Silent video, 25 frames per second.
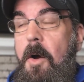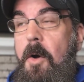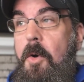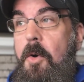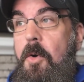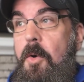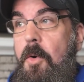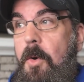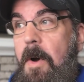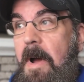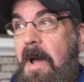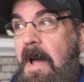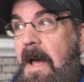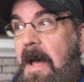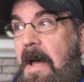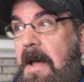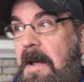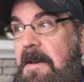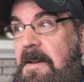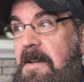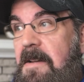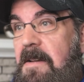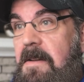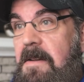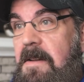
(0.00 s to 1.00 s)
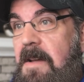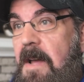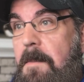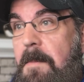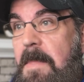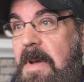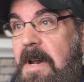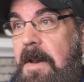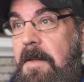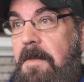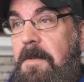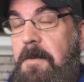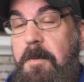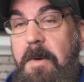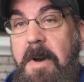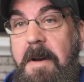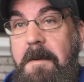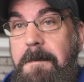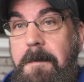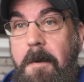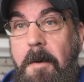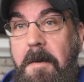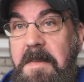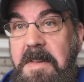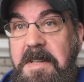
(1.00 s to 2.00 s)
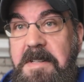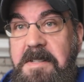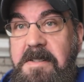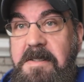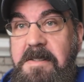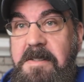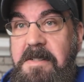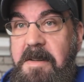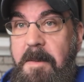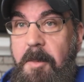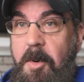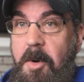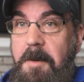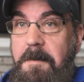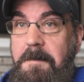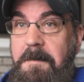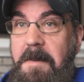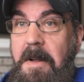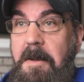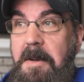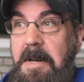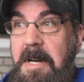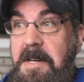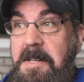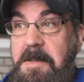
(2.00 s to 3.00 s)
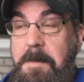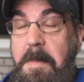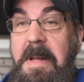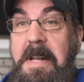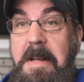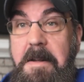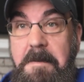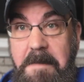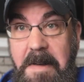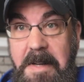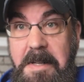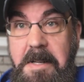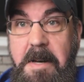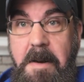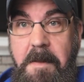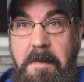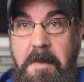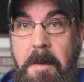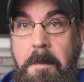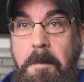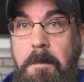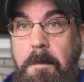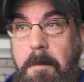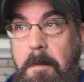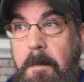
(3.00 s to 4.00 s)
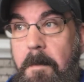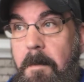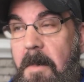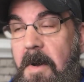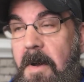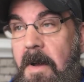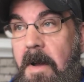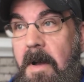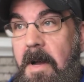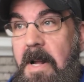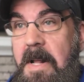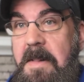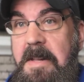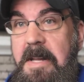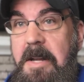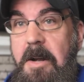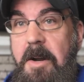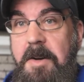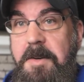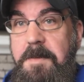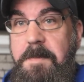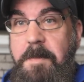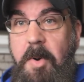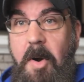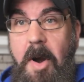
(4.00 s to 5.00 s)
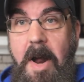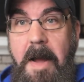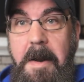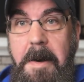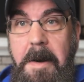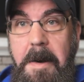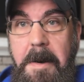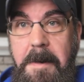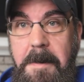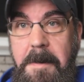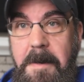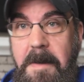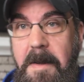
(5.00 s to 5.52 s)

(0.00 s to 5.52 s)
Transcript: who had committed 3 or 4 of these similar felonies, been convicted of them in the years prior.